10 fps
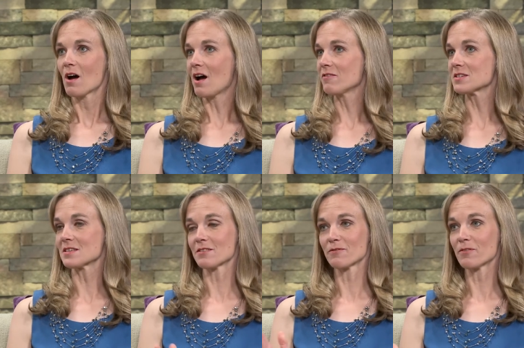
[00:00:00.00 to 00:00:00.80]

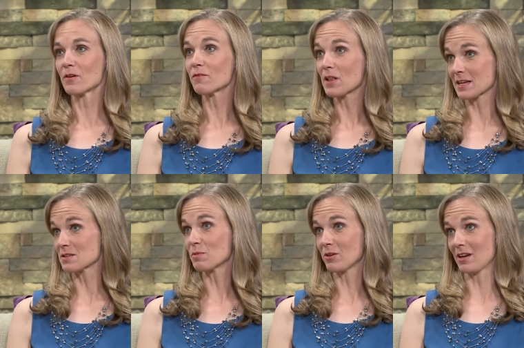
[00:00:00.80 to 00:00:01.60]
Obviously, the
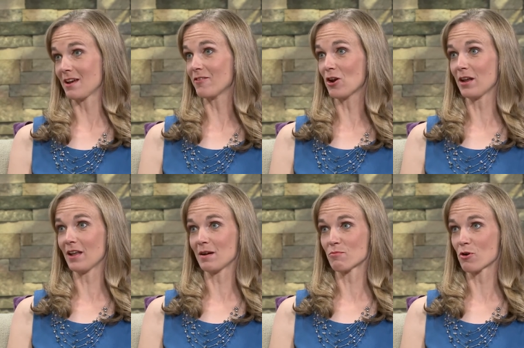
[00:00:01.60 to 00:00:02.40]
flexibility of an
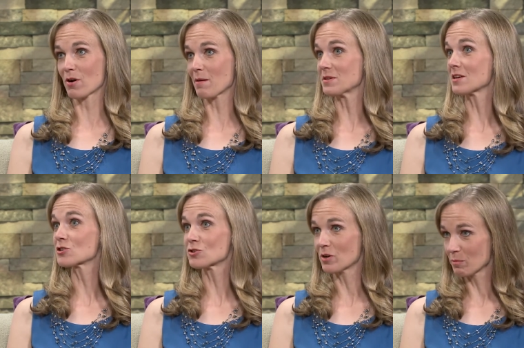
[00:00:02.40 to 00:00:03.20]
online program That's is huge.
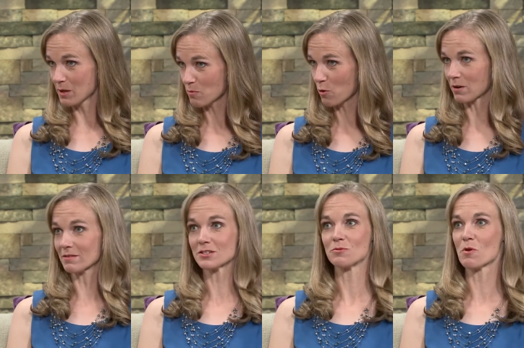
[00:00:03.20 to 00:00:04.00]
extremely
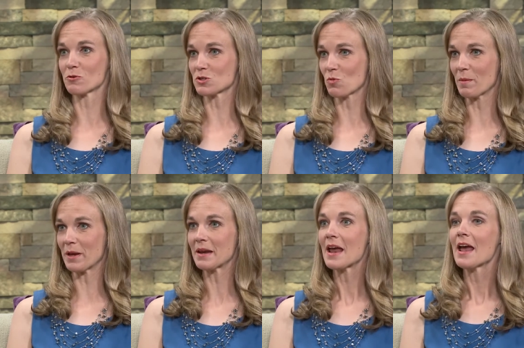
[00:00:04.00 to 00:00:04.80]
important to most
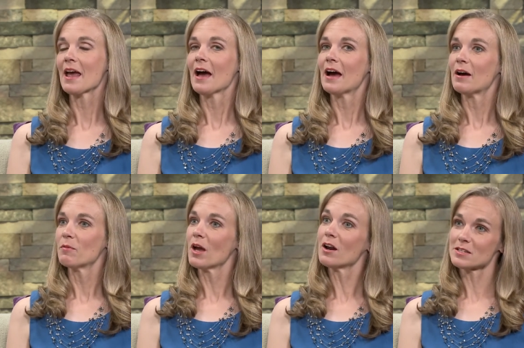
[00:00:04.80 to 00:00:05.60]
women. Uh,
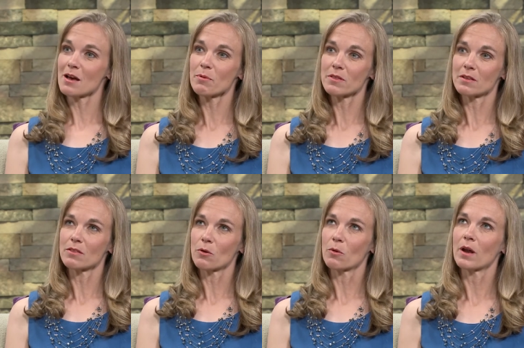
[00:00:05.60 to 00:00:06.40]
on top of that,
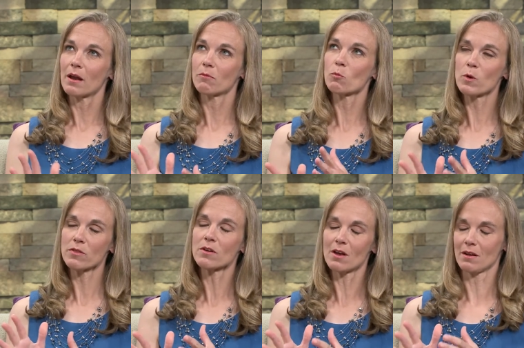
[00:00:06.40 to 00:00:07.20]
though, it, with
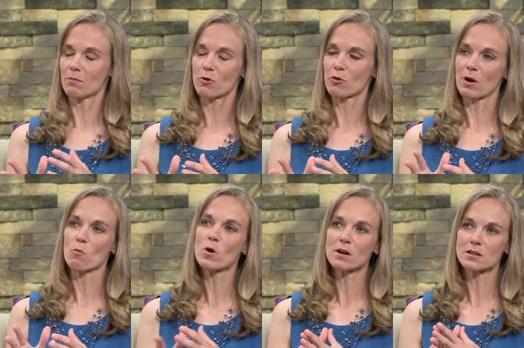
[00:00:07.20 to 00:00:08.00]
an online program,
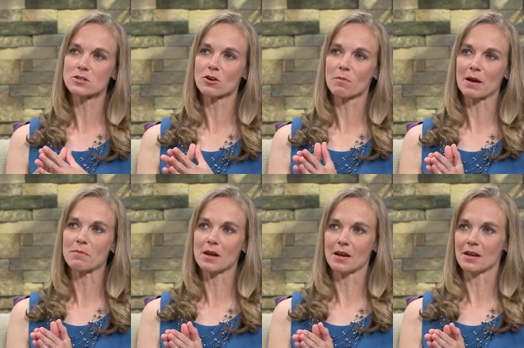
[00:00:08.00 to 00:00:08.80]
one concern might
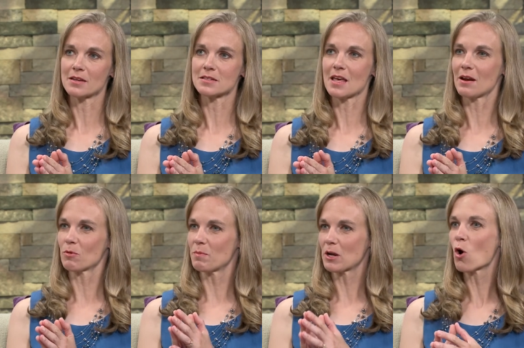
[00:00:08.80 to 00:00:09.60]
be is that it
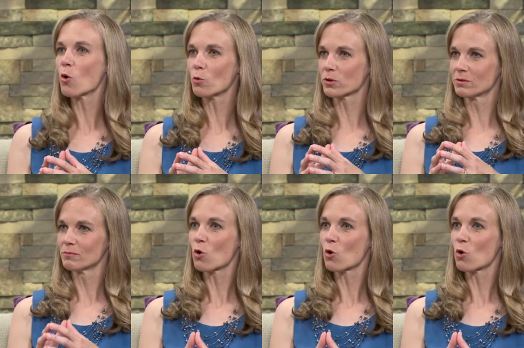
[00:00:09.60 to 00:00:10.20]
would be cold.